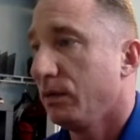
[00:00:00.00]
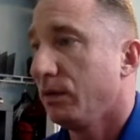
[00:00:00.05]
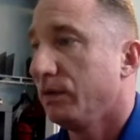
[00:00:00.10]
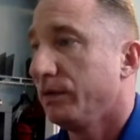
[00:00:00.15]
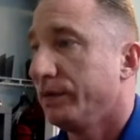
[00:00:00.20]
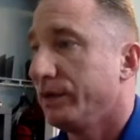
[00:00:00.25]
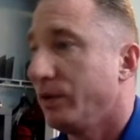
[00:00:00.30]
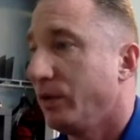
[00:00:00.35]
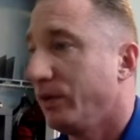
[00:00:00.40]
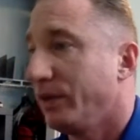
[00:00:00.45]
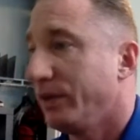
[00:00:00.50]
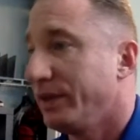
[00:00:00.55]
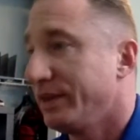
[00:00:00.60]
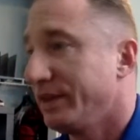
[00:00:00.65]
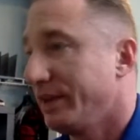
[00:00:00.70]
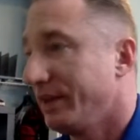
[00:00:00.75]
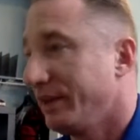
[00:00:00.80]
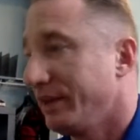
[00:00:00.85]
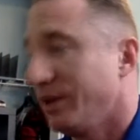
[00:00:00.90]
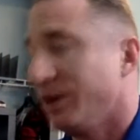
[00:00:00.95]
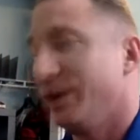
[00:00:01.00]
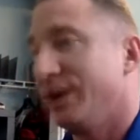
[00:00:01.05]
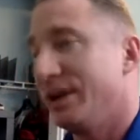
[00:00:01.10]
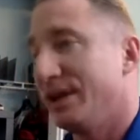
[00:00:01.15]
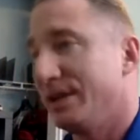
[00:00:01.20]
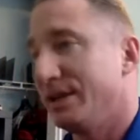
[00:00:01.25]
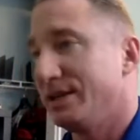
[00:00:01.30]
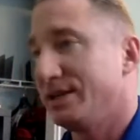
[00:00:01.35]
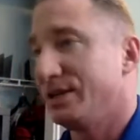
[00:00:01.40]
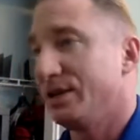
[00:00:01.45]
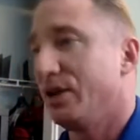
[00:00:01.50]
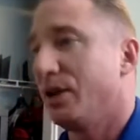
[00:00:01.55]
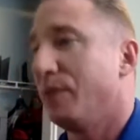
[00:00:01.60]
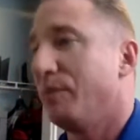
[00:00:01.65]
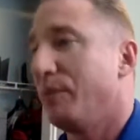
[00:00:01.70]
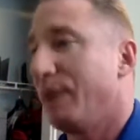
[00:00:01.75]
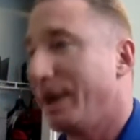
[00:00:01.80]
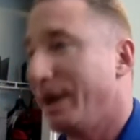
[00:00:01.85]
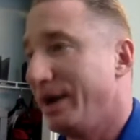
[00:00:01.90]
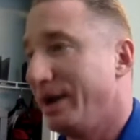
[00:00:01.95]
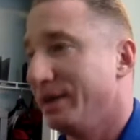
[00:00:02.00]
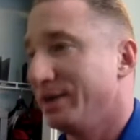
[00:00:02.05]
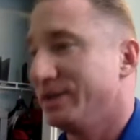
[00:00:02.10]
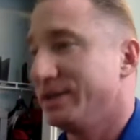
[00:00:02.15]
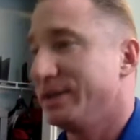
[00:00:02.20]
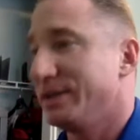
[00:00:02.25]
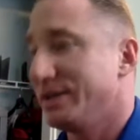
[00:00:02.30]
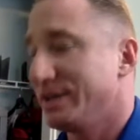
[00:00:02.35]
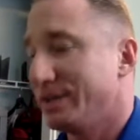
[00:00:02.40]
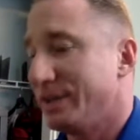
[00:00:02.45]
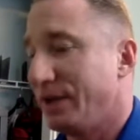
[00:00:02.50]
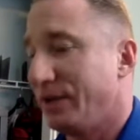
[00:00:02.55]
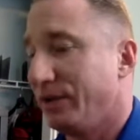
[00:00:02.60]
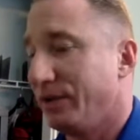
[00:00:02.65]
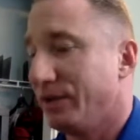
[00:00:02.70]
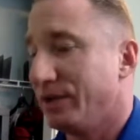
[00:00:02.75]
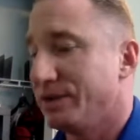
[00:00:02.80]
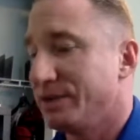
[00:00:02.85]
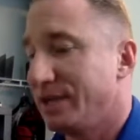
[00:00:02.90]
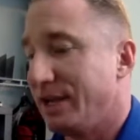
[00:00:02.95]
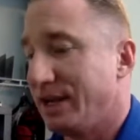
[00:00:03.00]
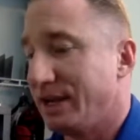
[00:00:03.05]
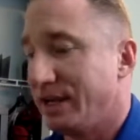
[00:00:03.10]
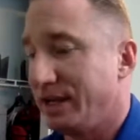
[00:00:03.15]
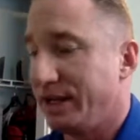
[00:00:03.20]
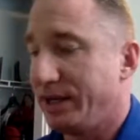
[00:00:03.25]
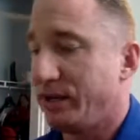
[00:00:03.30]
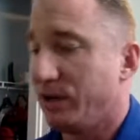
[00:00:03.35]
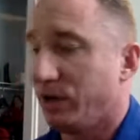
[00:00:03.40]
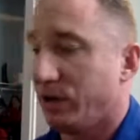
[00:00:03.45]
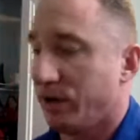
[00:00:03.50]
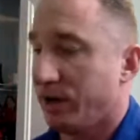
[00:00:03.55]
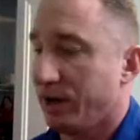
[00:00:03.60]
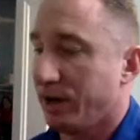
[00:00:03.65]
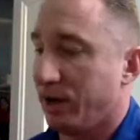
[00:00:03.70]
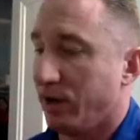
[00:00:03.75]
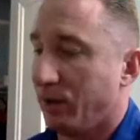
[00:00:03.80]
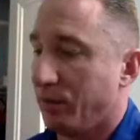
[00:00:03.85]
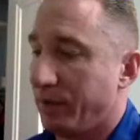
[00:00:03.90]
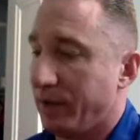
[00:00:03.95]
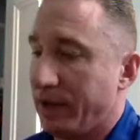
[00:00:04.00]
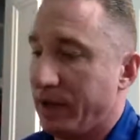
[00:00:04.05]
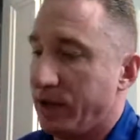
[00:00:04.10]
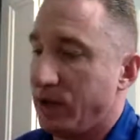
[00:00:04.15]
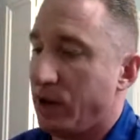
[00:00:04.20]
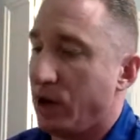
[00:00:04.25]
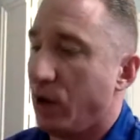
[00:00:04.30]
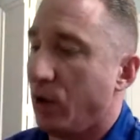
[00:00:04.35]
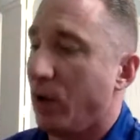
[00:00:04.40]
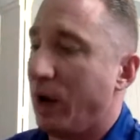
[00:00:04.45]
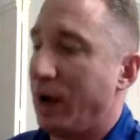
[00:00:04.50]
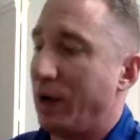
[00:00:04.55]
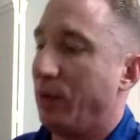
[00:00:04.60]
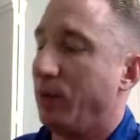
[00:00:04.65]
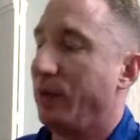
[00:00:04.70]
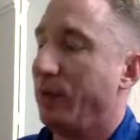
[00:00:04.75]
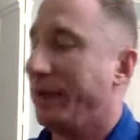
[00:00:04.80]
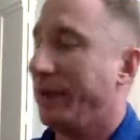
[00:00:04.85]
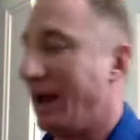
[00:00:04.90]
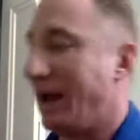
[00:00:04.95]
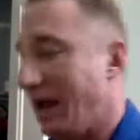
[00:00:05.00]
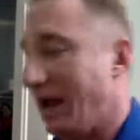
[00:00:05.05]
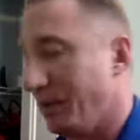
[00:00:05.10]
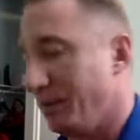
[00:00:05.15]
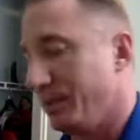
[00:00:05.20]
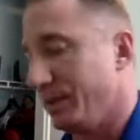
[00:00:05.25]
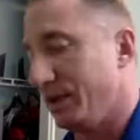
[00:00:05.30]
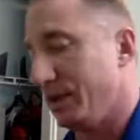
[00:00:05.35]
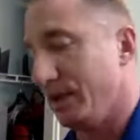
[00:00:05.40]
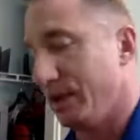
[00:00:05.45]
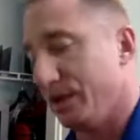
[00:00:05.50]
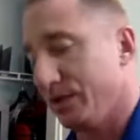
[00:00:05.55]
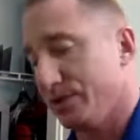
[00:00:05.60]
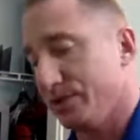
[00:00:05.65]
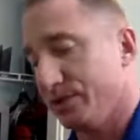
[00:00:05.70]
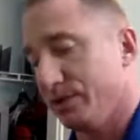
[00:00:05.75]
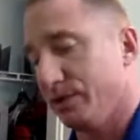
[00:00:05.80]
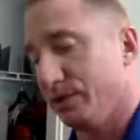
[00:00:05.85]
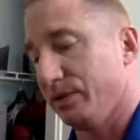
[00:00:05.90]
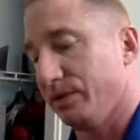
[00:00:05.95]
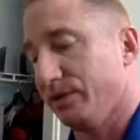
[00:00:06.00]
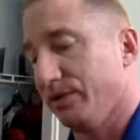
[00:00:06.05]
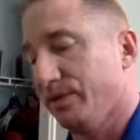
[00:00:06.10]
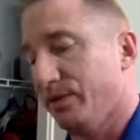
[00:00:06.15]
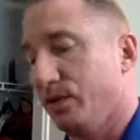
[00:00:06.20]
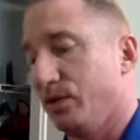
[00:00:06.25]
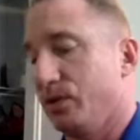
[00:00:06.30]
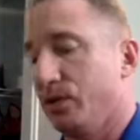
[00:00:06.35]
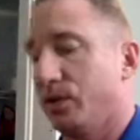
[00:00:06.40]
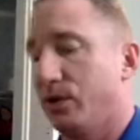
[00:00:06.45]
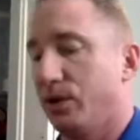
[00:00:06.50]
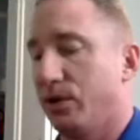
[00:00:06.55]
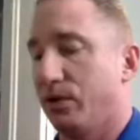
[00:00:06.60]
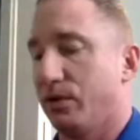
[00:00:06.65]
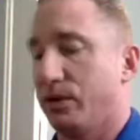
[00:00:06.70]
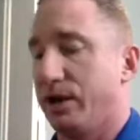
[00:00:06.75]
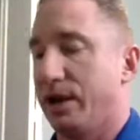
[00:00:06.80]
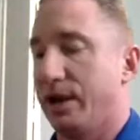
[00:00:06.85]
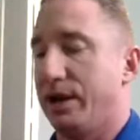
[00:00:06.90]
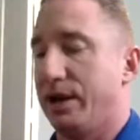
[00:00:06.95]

The only thing there is are buyers and sellers that need our help. And no, I will not be answering this phone call right